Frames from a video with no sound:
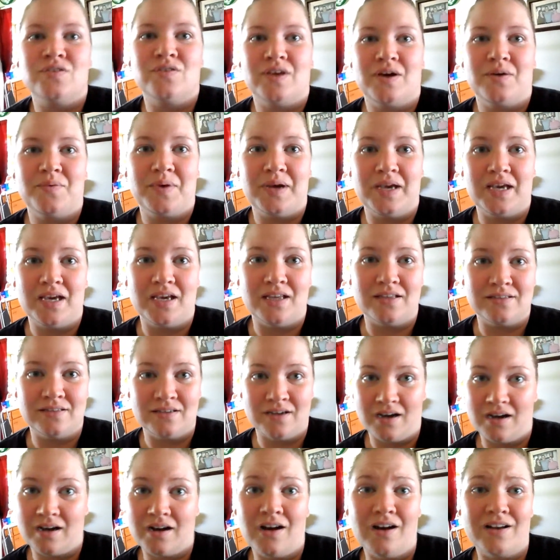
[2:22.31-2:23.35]
So that way
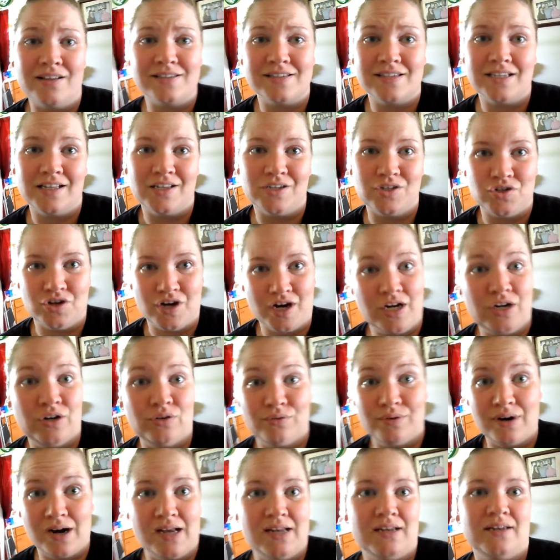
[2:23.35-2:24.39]
it's not constantly
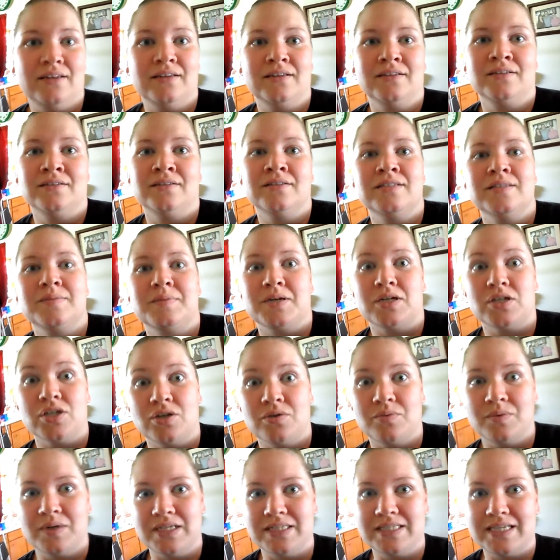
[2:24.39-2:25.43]
trying to run,
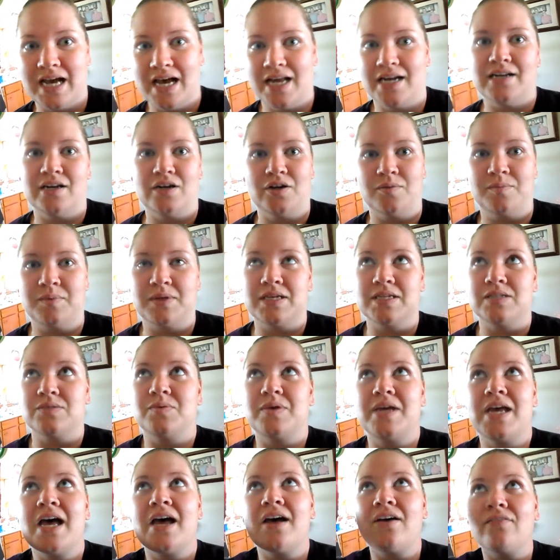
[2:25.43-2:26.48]
especially when it's hot in here.
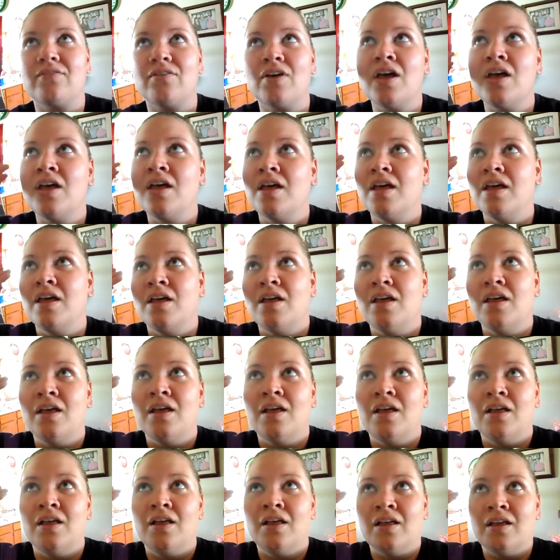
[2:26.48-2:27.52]
Because we have
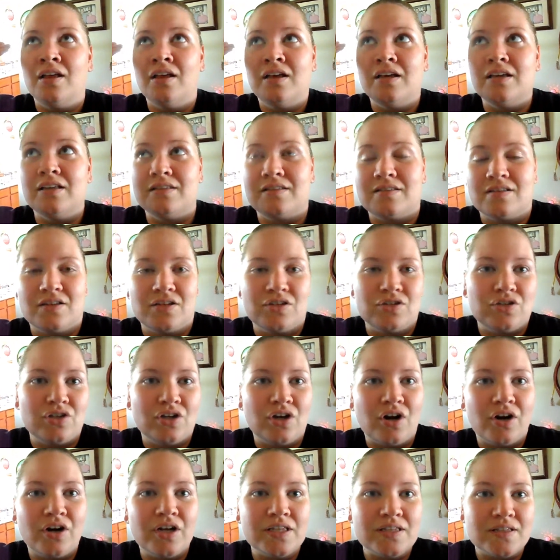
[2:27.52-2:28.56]

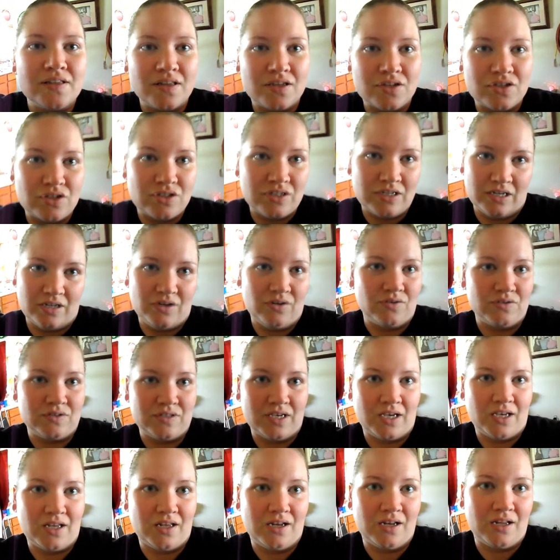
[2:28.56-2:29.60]
insulation. Our insulation,
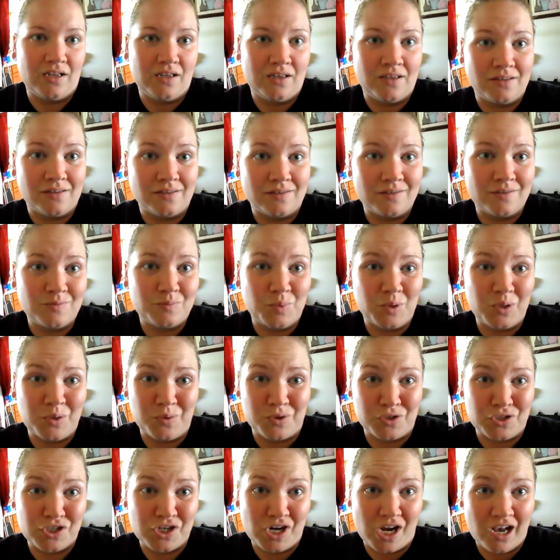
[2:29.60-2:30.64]
Daniel said, is
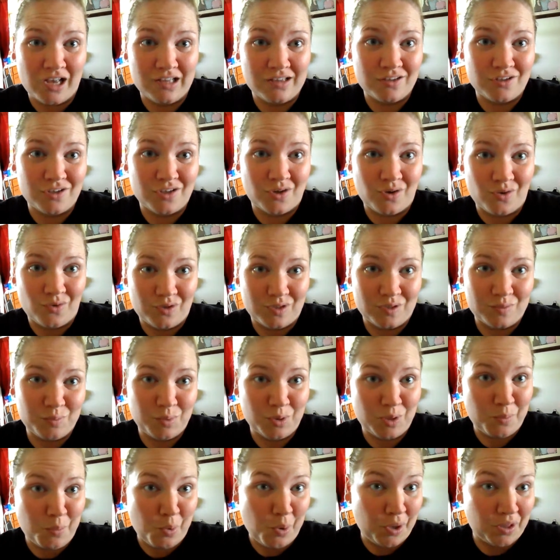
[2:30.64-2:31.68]
pretty well shot. So it's
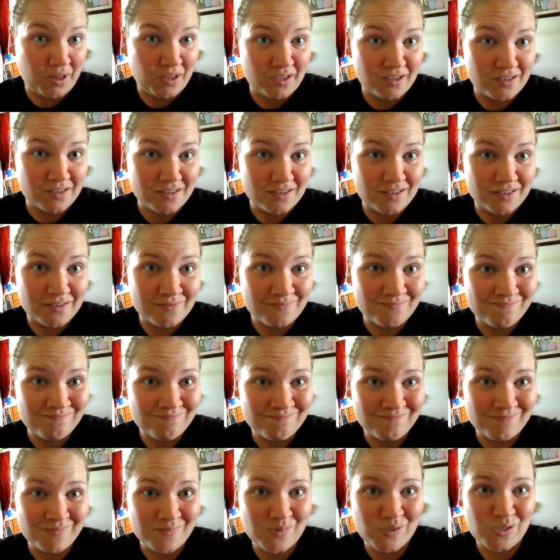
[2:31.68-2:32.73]
pretty pointless.
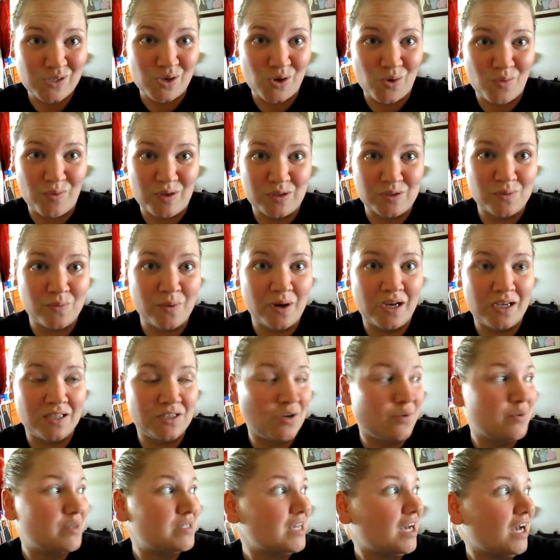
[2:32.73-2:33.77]
So that's why
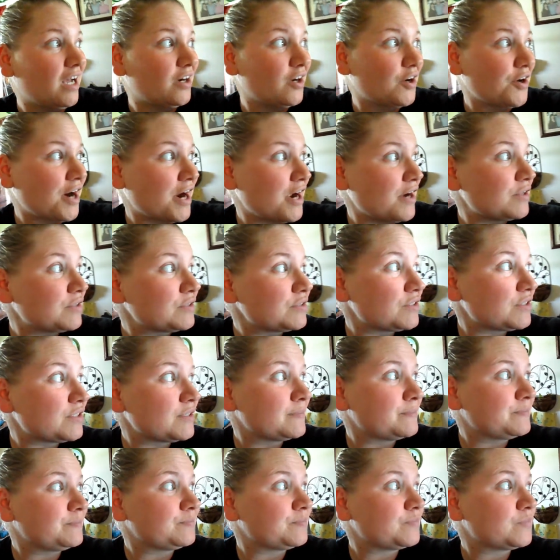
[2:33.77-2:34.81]
it's always hot in our
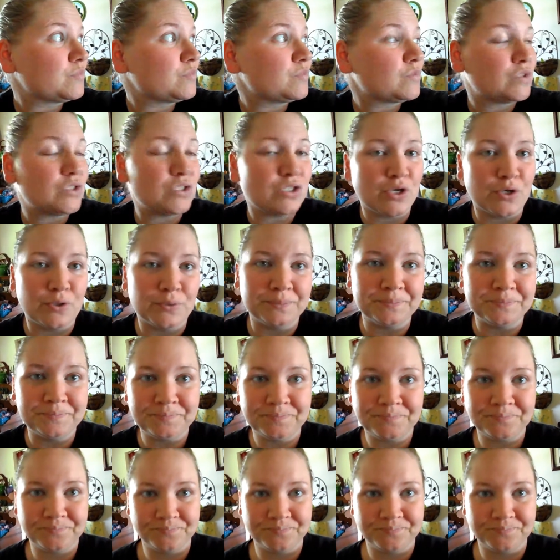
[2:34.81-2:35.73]
house. So